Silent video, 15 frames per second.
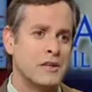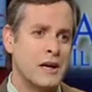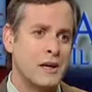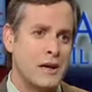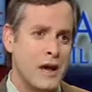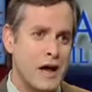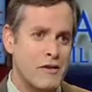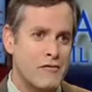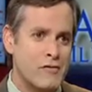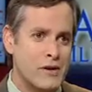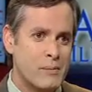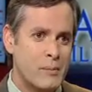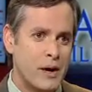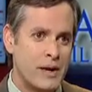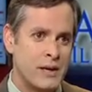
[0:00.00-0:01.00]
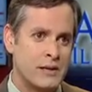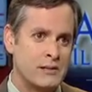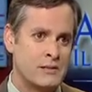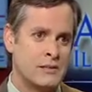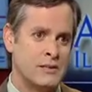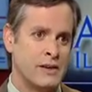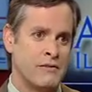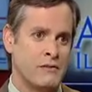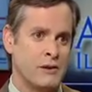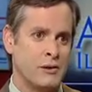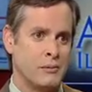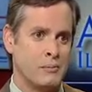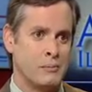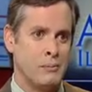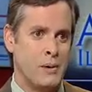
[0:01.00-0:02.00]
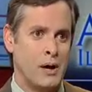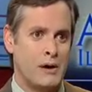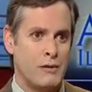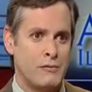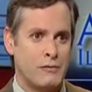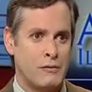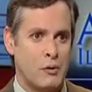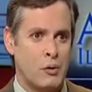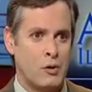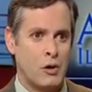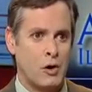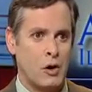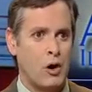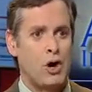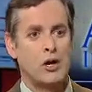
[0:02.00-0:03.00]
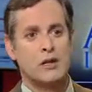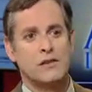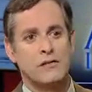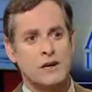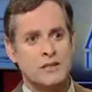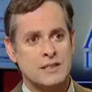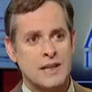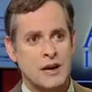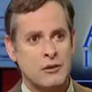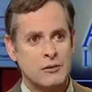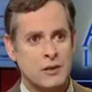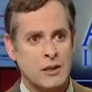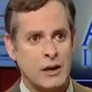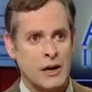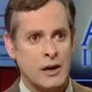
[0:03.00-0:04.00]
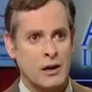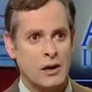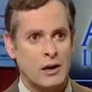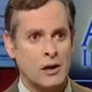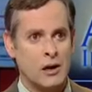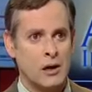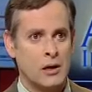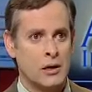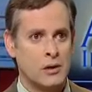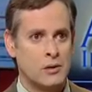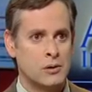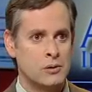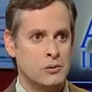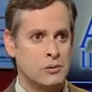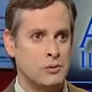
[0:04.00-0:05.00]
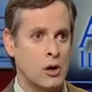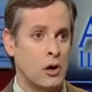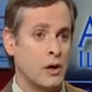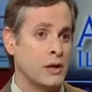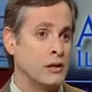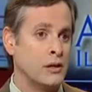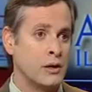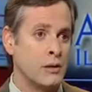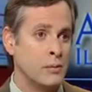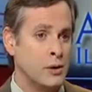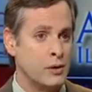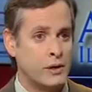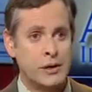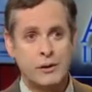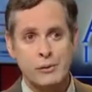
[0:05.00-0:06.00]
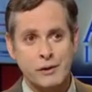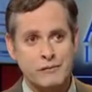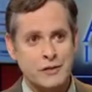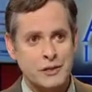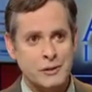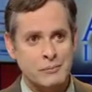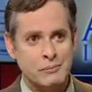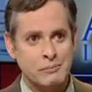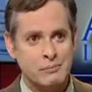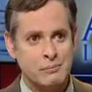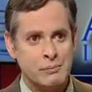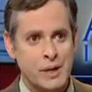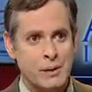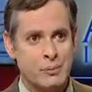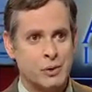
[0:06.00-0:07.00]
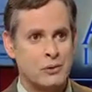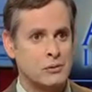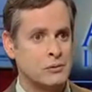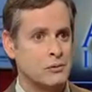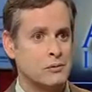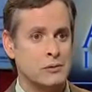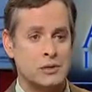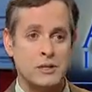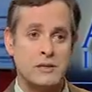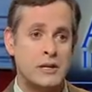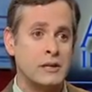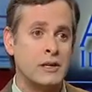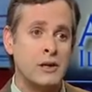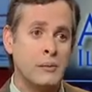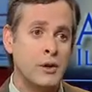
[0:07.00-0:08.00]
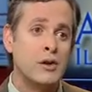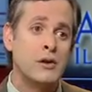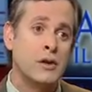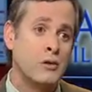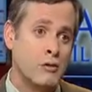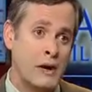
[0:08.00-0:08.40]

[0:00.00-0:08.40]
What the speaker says: said, everybody is different, but for all of us out there who are in the community, we've seen people just in the community